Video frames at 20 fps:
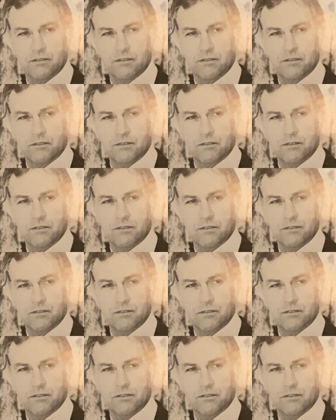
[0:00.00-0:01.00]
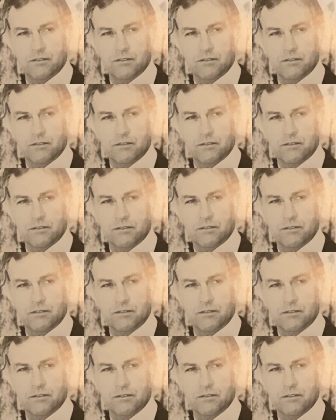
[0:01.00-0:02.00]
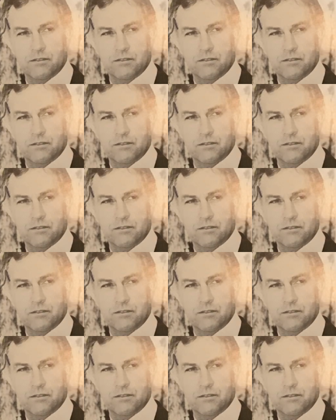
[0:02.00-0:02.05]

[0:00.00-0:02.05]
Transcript: (silence)